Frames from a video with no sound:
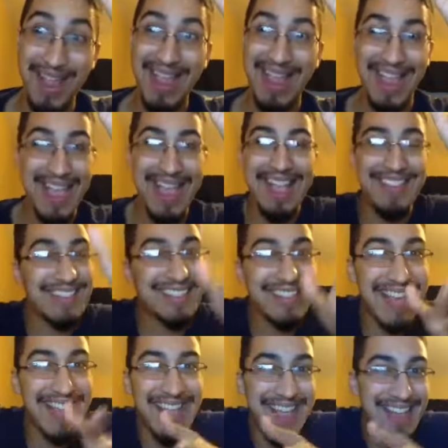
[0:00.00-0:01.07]

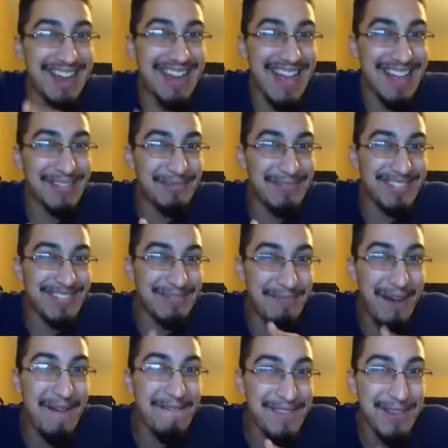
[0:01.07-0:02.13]
It connects so much to the
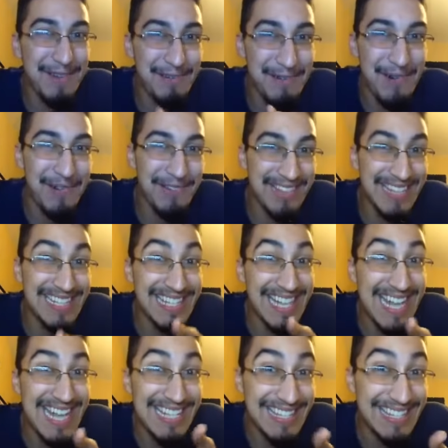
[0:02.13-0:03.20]
mafia world. It's
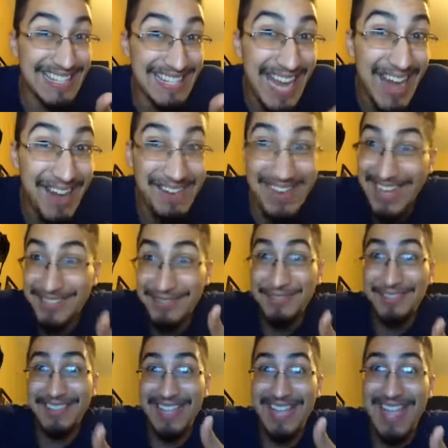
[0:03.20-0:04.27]
scary. It
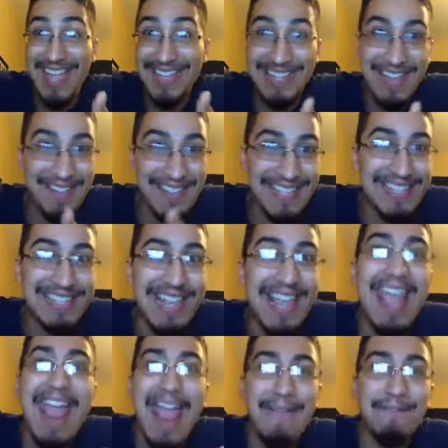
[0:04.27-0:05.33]
truly is. It
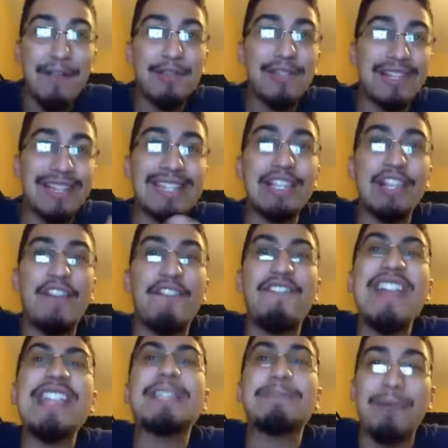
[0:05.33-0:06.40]
feels like this is how the
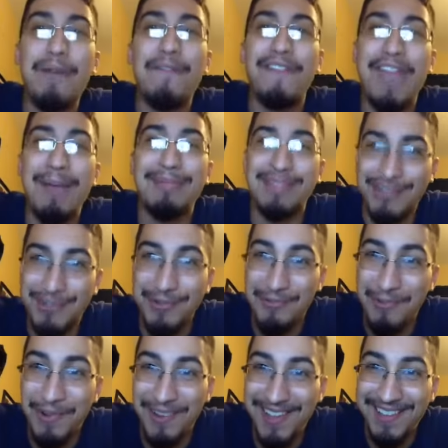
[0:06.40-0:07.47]
Vinsmoke family
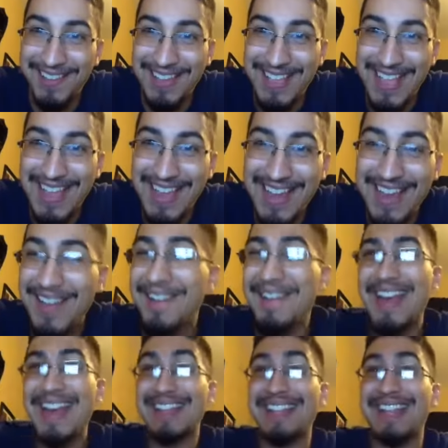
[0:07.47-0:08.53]
should work, you know.
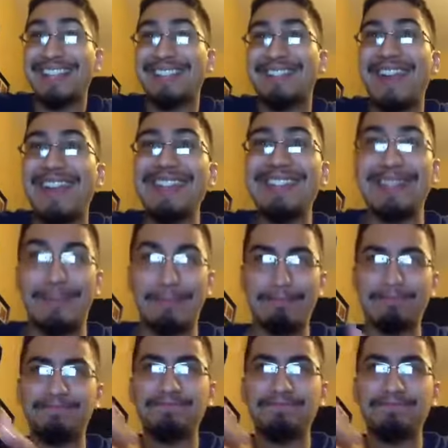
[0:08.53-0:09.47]
And it's crazy.